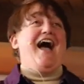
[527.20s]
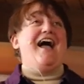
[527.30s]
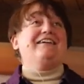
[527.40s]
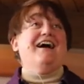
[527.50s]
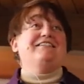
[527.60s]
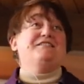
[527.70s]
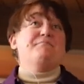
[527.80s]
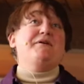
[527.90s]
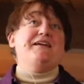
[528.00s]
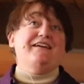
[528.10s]
I got to
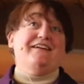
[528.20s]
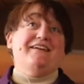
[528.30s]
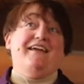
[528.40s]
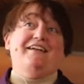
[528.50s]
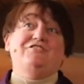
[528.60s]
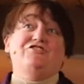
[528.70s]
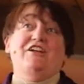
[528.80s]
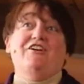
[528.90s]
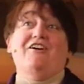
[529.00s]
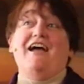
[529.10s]
pick and
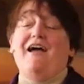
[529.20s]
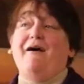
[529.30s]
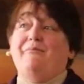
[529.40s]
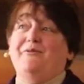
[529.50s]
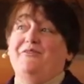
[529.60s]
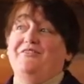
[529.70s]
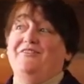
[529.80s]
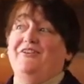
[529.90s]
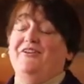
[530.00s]
share apples